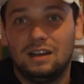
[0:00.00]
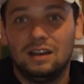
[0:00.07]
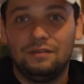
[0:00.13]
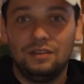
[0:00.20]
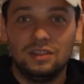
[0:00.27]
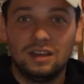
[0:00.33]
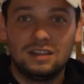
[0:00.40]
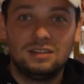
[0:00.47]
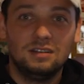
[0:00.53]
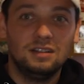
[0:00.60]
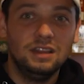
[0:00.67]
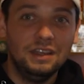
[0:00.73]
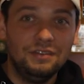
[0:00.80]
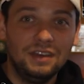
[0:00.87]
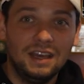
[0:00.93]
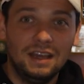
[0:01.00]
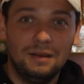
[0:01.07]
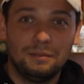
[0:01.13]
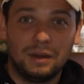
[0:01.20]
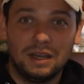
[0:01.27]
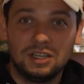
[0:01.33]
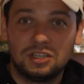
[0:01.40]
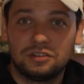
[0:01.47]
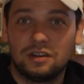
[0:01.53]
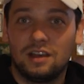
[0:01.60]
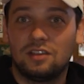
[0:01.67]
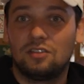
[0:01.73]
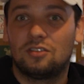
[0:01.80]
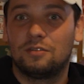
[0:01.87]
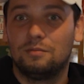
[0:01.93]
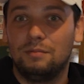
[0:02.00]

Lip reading: And if you'd like to alleviate my stress,